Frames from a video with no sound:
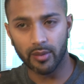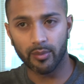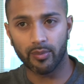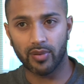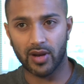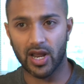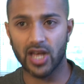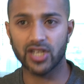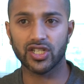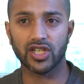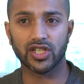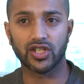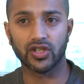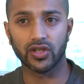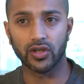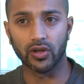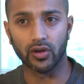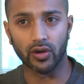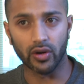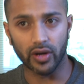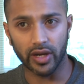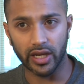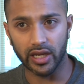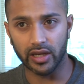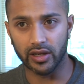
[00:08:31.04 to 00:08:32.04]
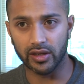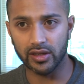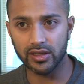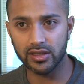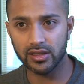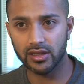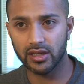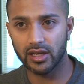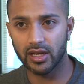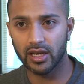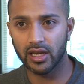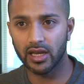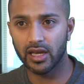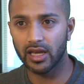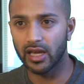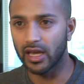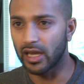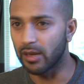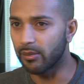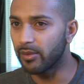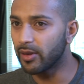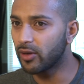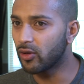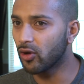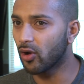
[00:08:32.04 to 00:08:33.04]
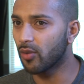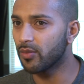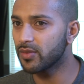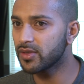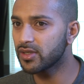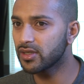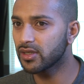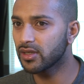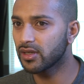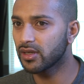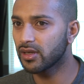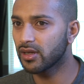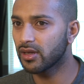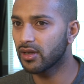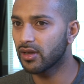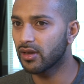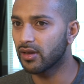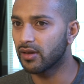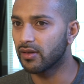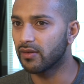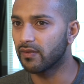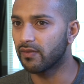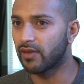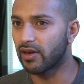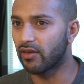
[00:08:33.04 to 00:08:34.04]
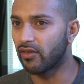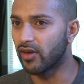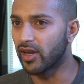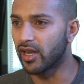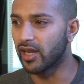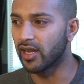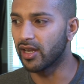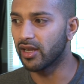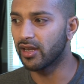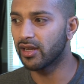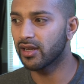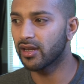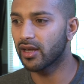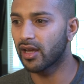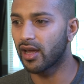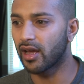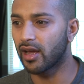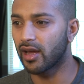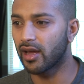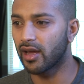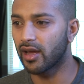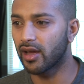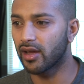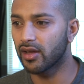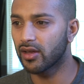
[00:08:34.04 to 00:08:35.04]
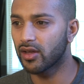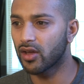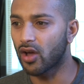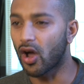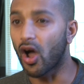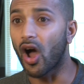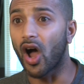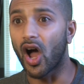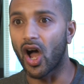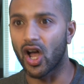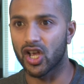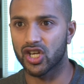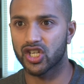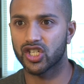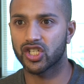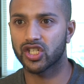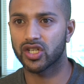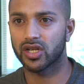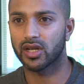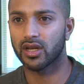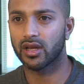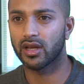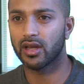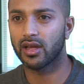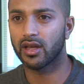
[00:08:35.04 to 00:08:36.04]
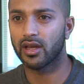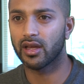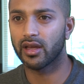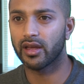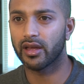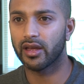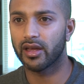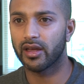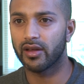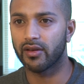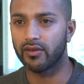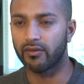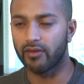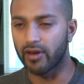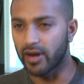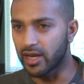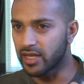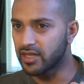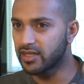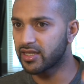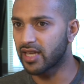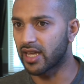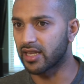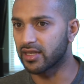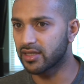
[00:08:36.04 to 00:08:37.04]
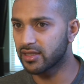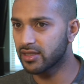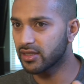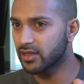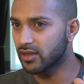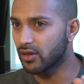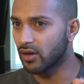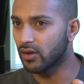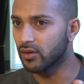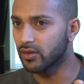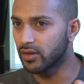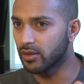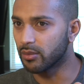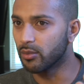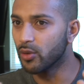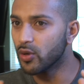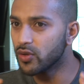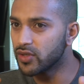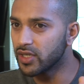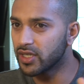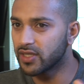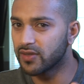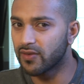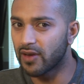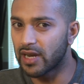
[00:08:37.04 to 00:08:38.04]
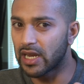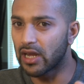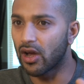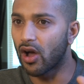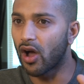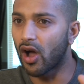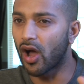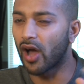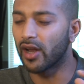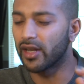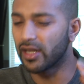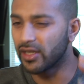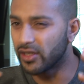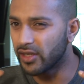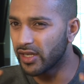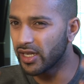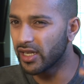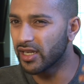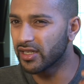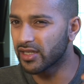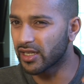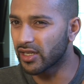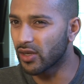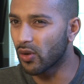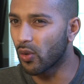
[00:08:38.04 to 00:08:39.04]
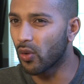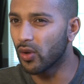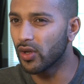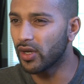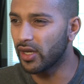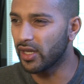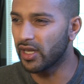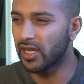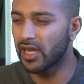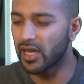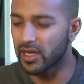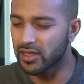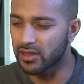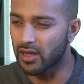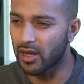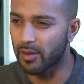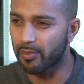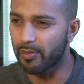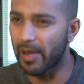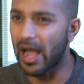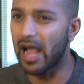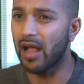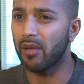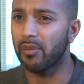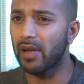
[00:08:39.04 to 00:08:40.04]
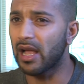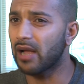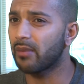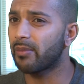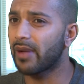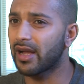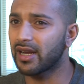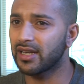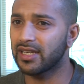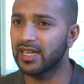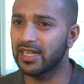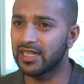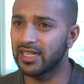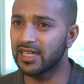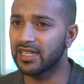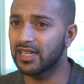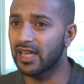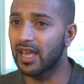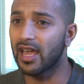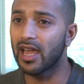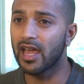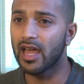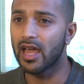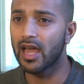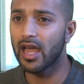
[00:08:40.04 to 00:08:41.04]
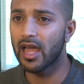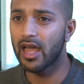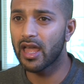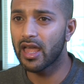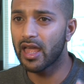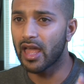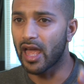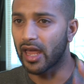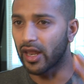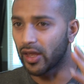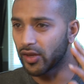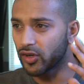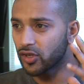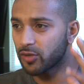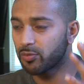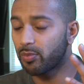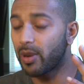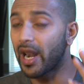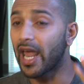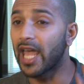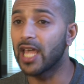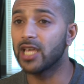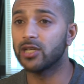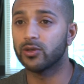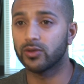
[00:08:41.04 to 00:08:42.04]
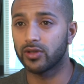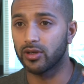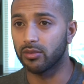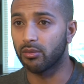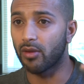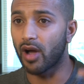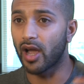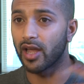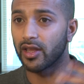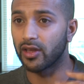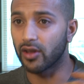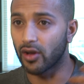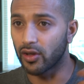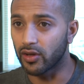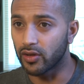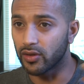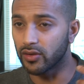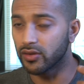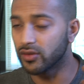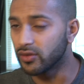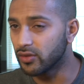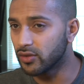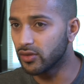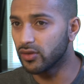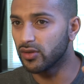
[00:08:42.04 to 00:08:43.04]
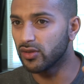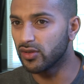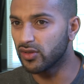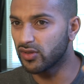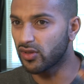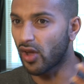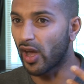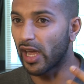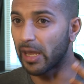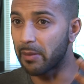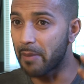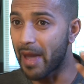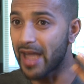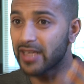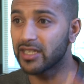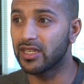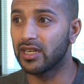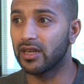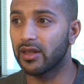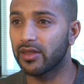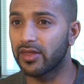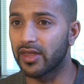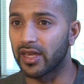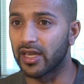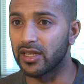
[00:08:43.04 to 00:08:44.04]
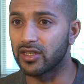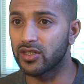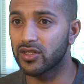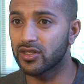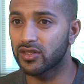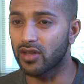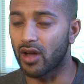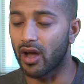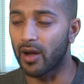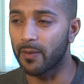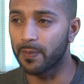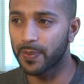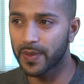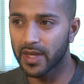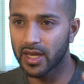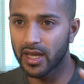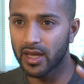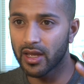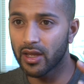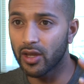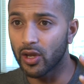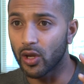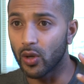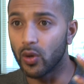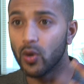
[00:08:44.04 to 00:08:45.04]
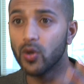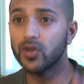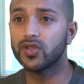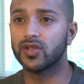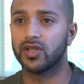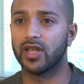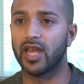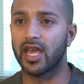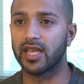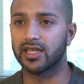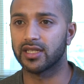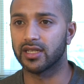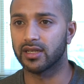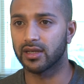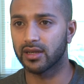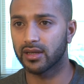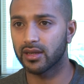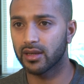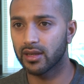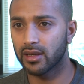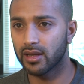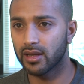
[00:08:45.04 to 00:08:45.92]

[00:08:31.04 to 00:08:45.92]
pleasure to your ears, it becomes very harsh, very intense. The music's very hard in your ears, and all you can hear is like bang, bang, bang, ding, ding, ding, and it just plays with your mind. You start imagining things, you start hallucinating,